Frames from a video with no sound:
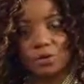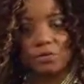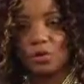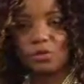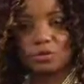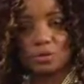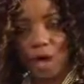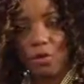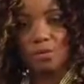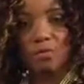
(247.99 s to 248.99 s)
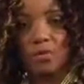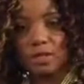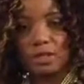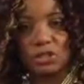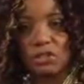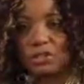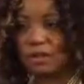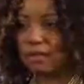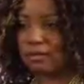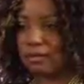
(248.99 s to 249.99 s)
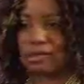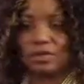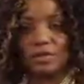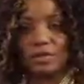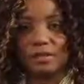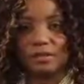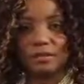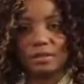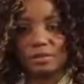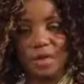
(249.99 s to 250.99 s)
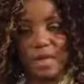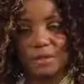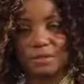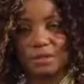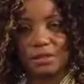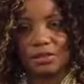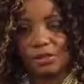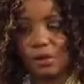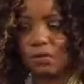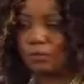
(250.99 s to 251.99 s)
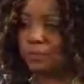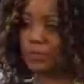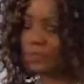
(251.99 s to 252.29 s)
most powerful nation that there is on this planet. And so